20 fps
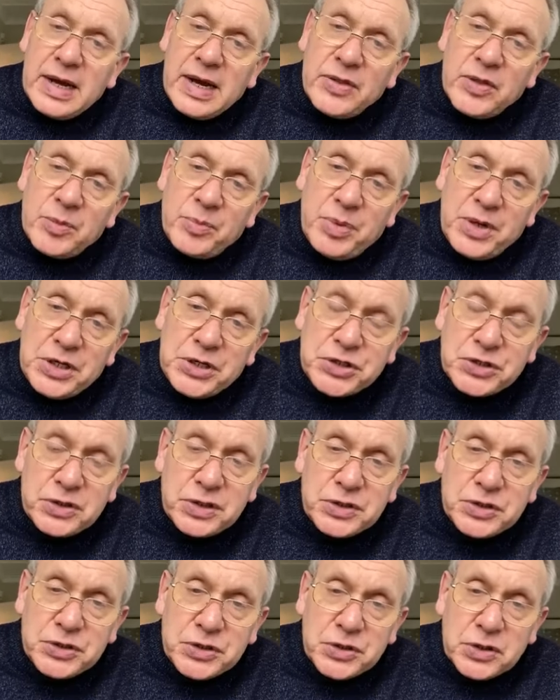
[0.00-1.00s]
and that peace
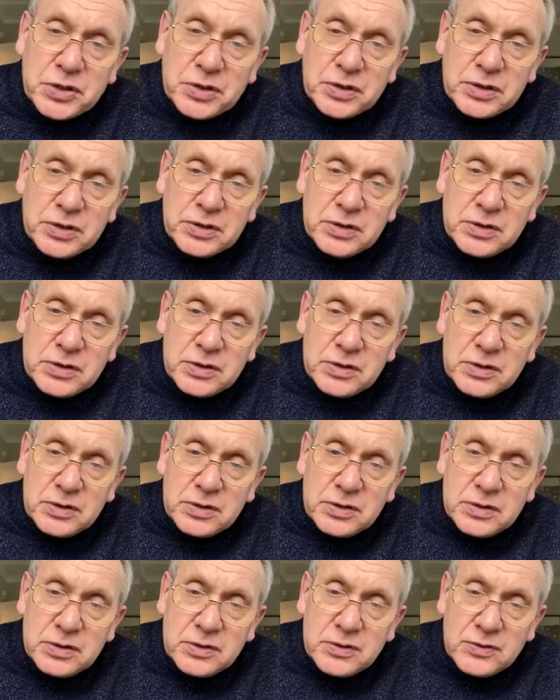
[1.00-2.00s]
shall endure
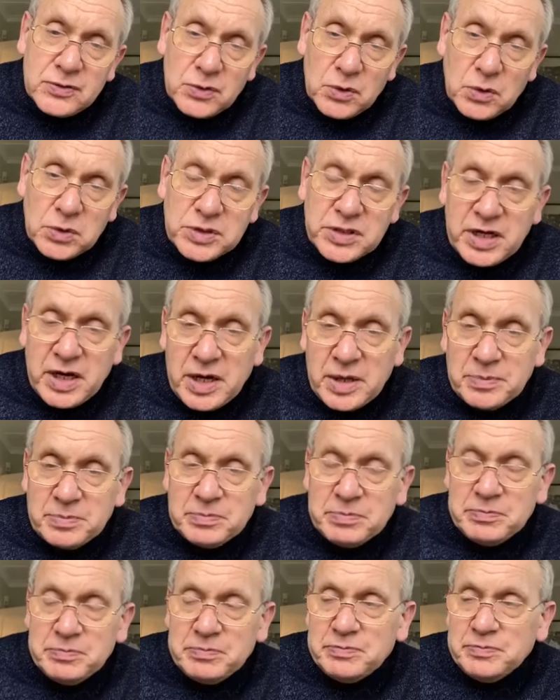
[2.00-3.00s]
for all
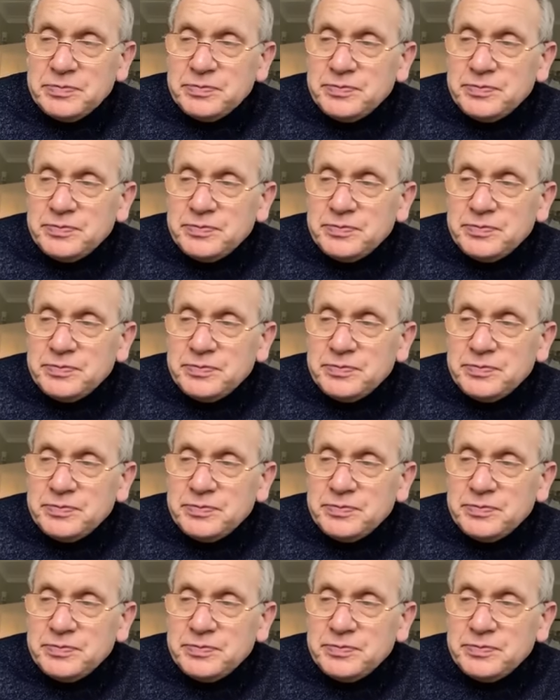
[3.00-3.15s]
time.